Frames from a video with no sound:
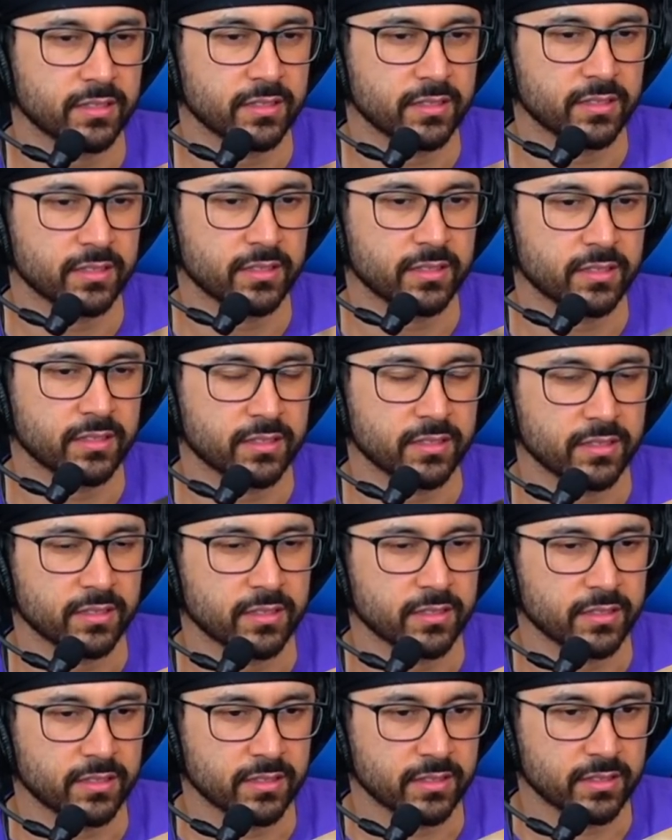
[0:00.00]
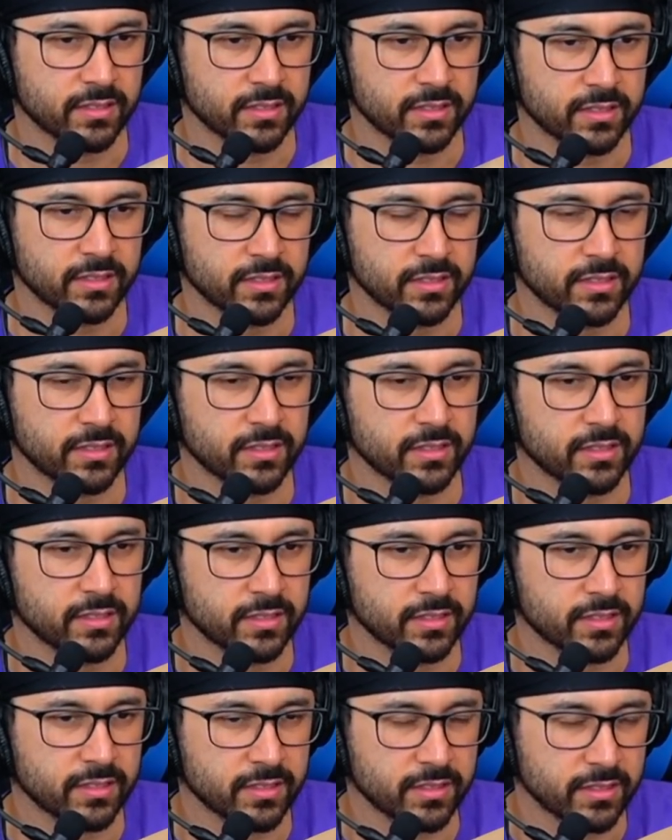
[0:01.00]

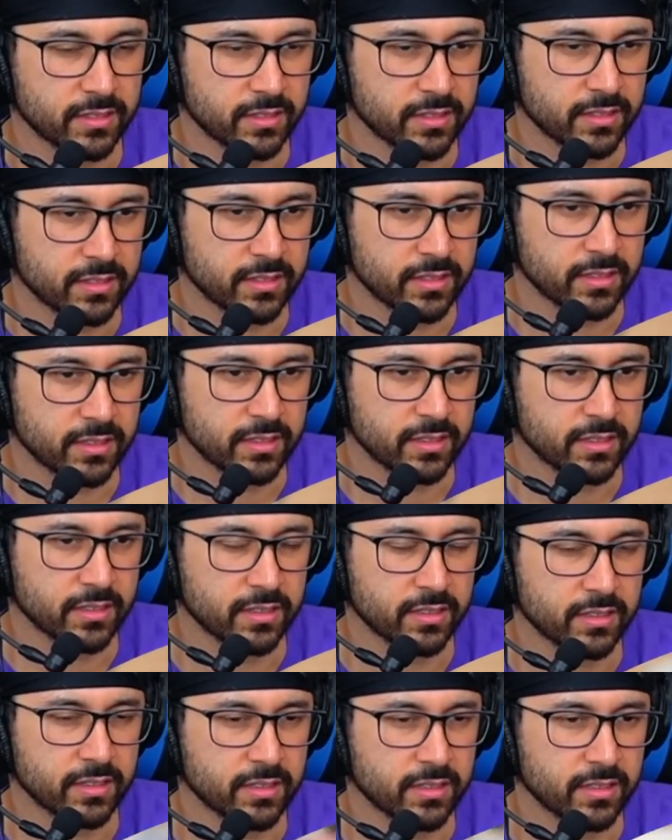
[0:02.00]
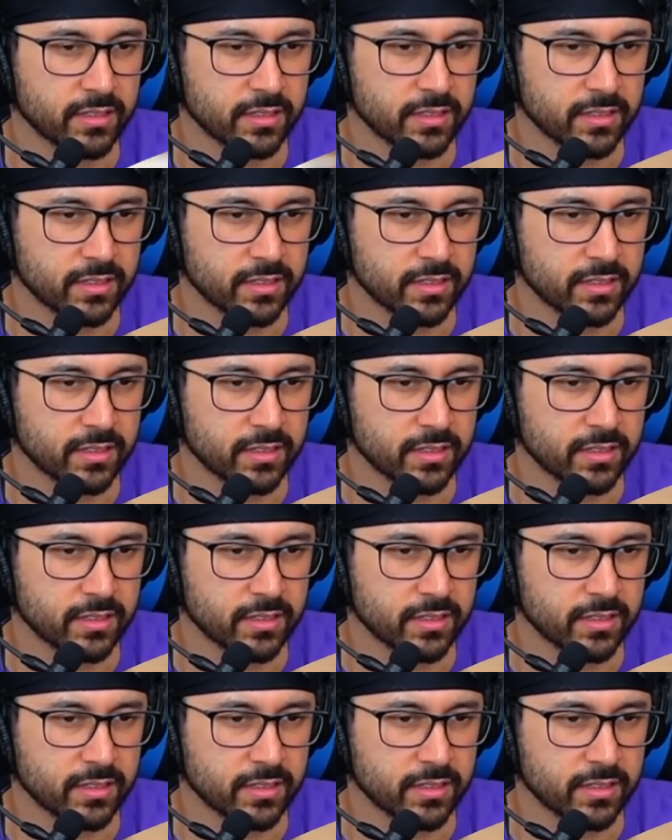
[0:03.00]
The person shown says nothing.